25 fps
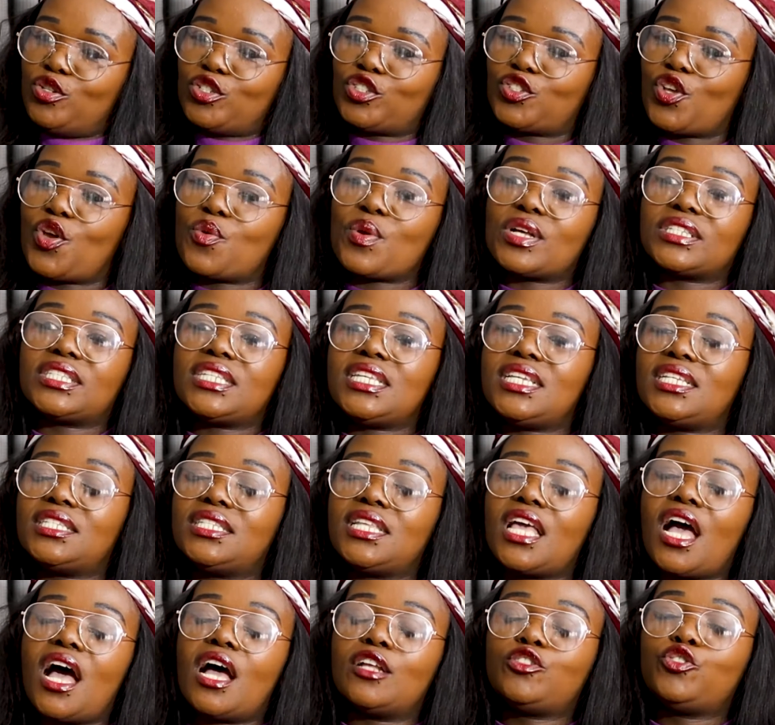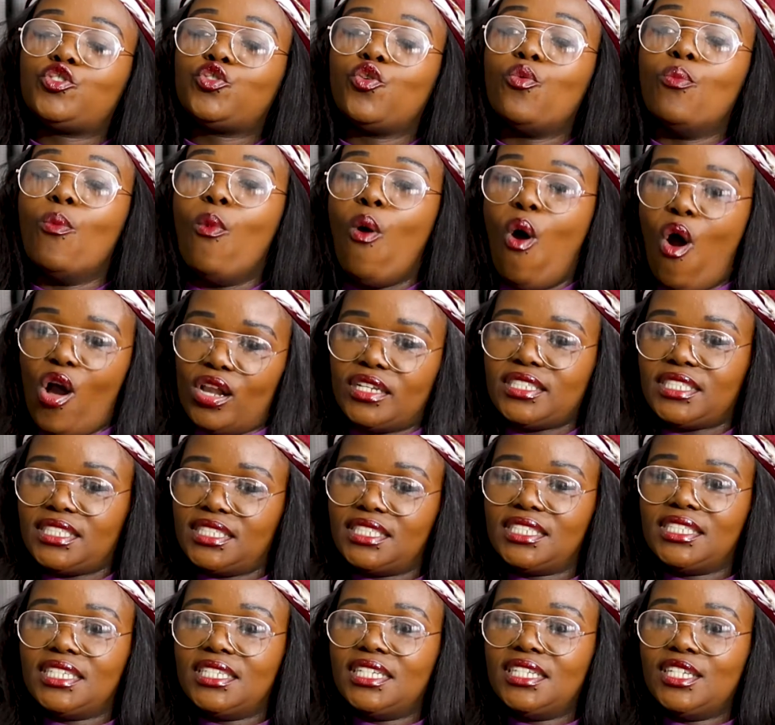So it was easier to mourn,
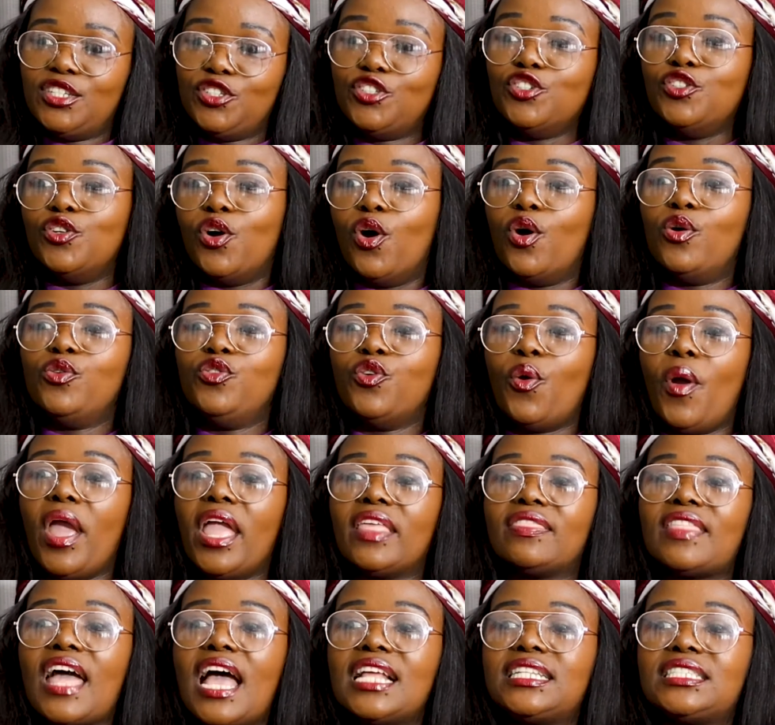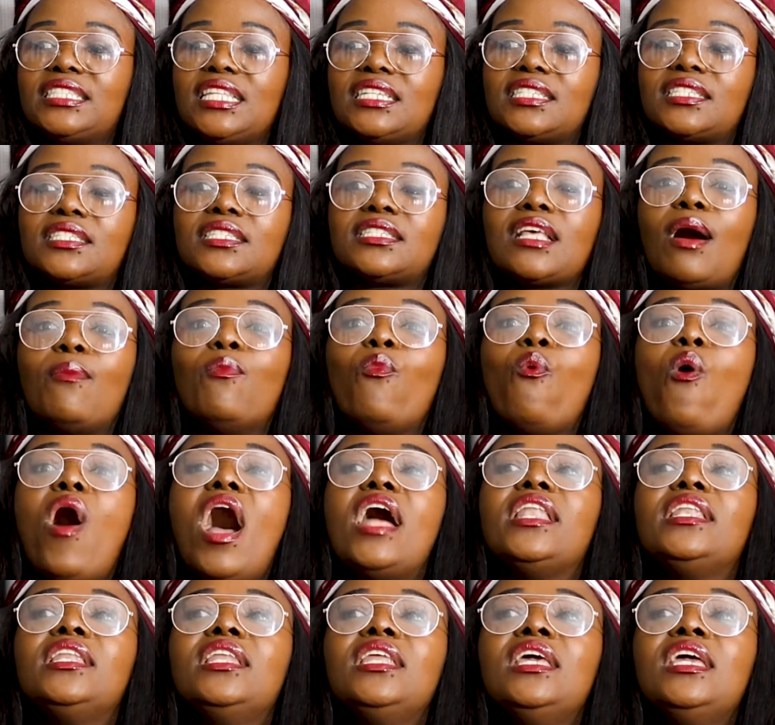you know, knowing that there's
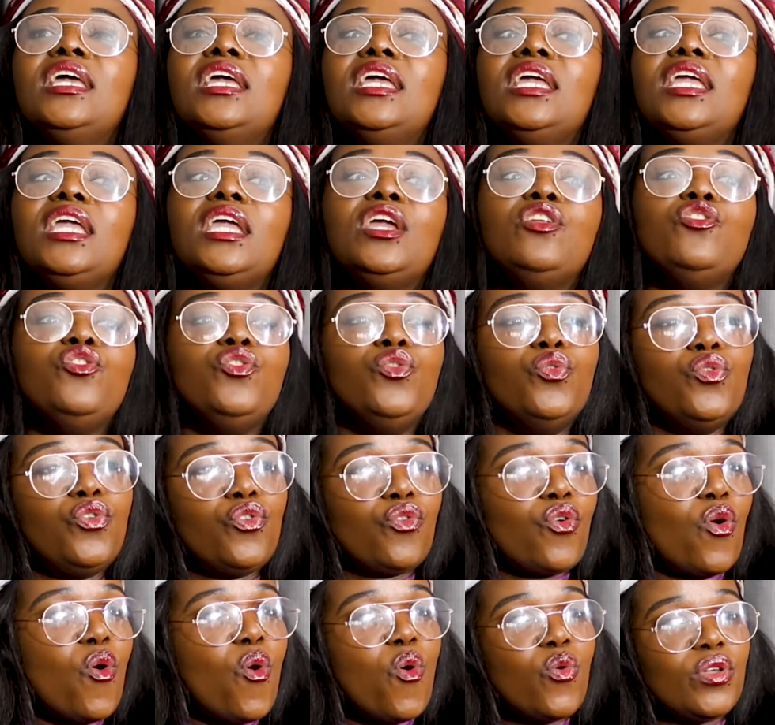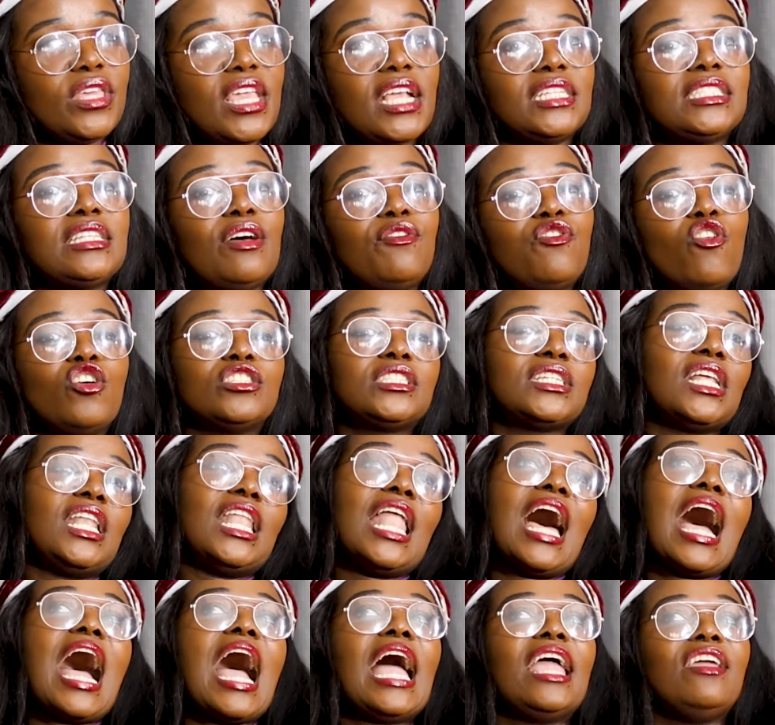someone in utero. Yes, I've lost a
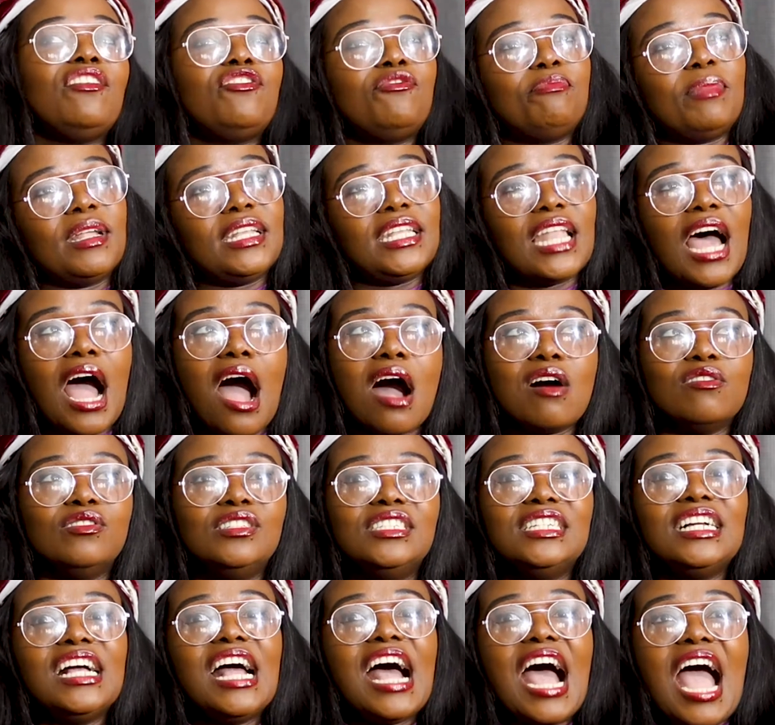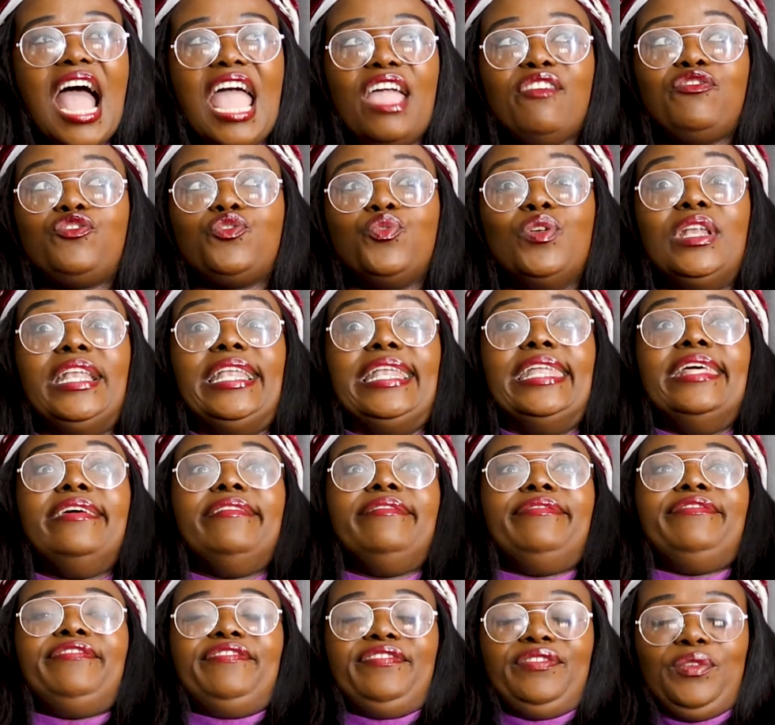life, but now I have to
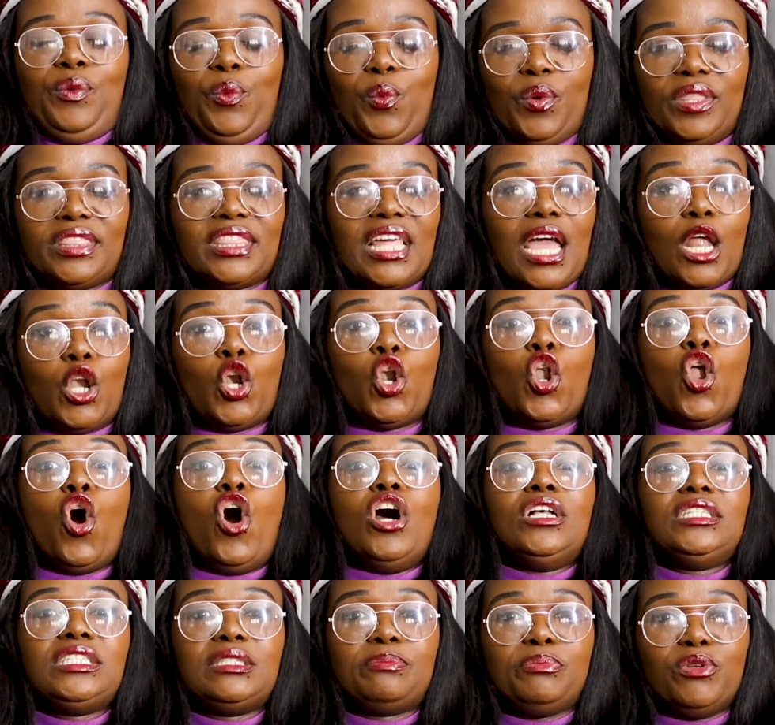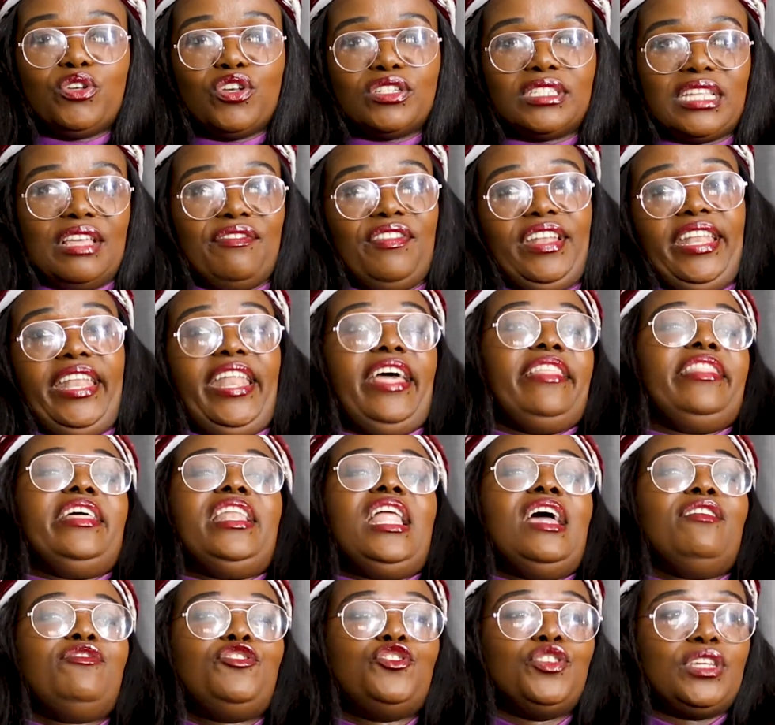live with that loss because I have another
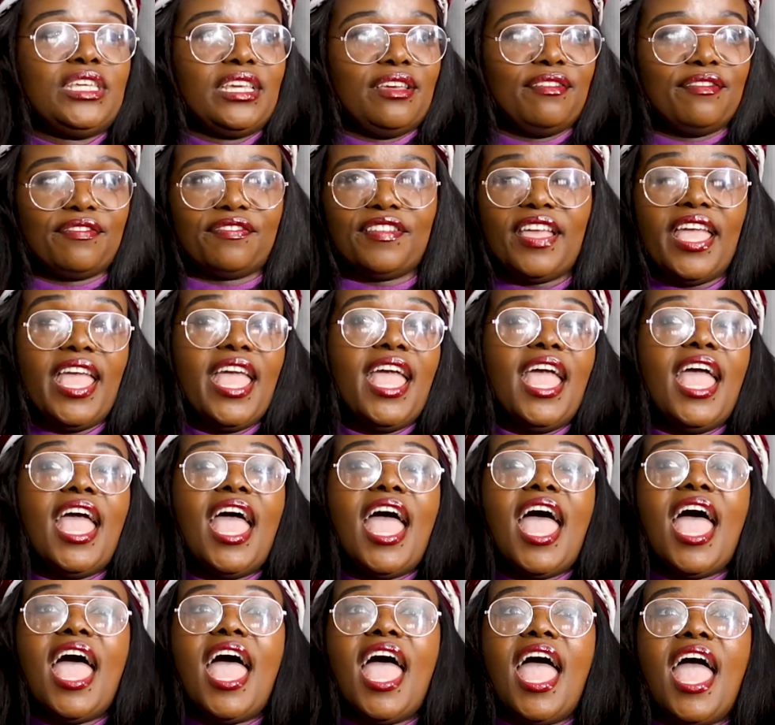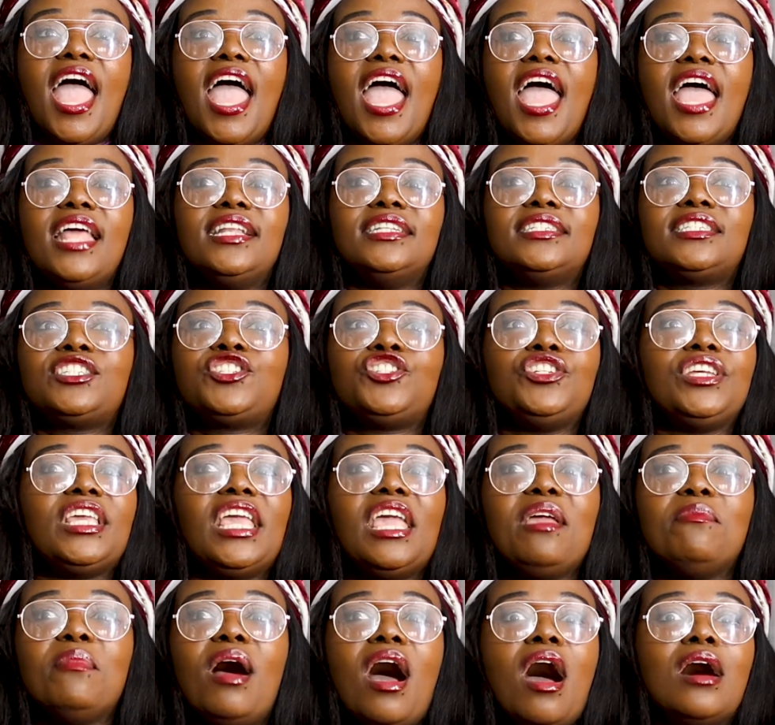life to give. And she
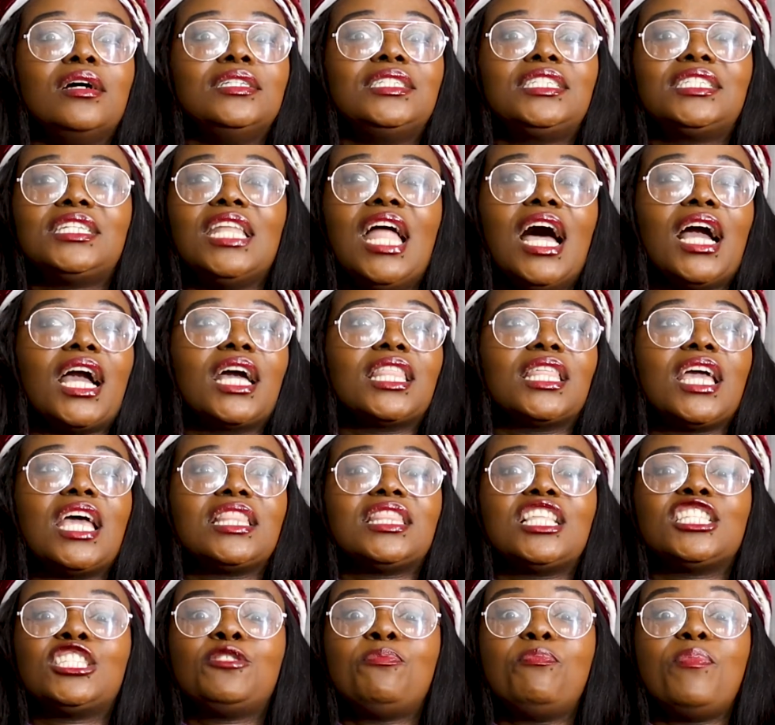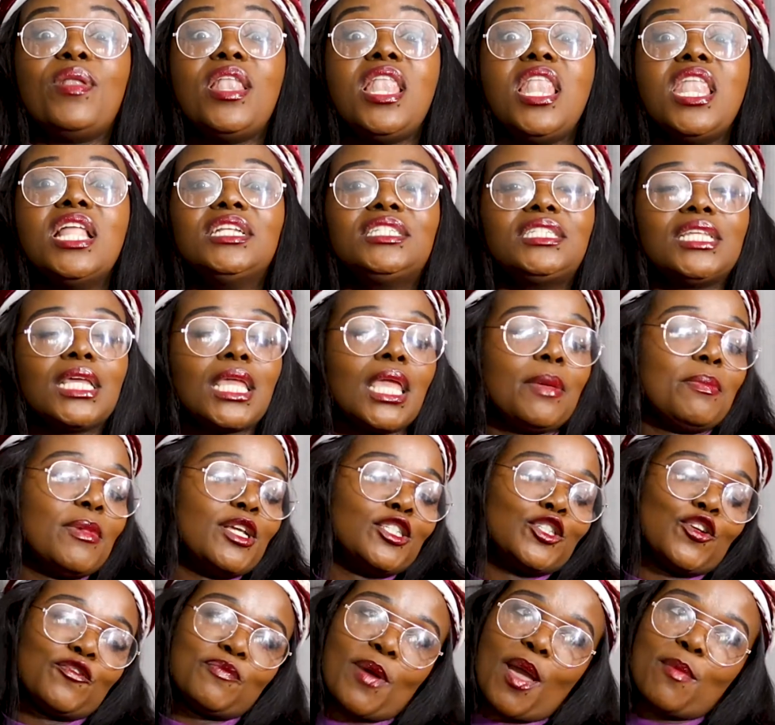came out like the splitting
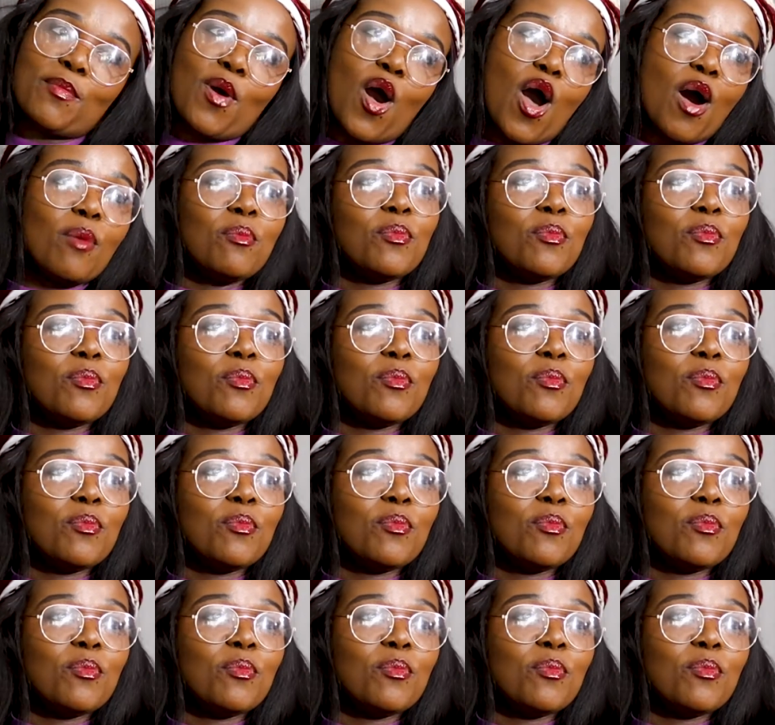image of my mom.